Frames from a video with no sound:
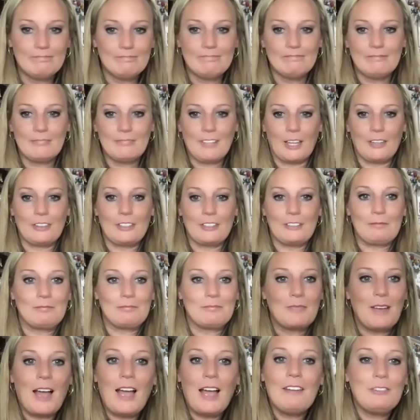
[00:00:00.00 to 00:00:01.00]
Nothing.
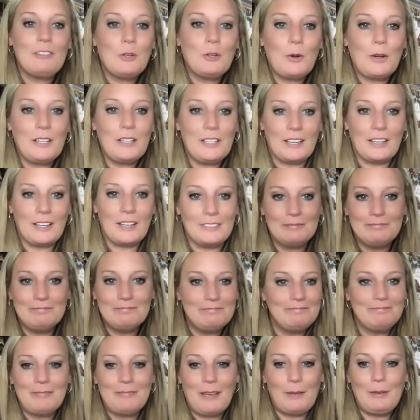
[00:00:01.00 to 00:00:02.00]
I have no idea.
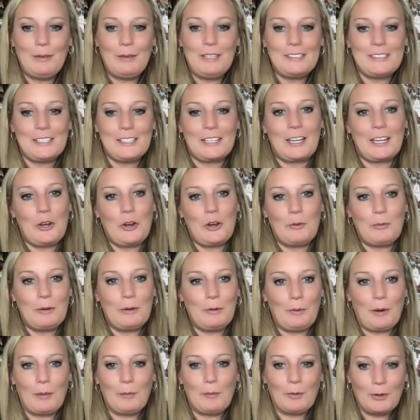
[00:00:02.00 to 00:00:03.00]
Maybe he's sick of hearing me
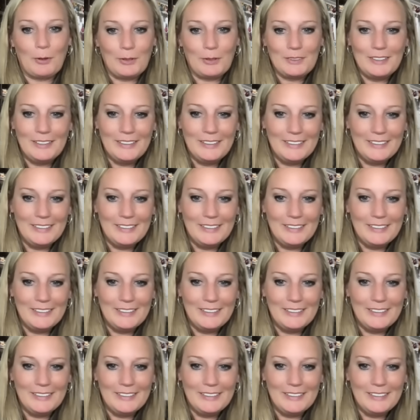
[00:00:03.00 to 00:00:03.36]
ramble.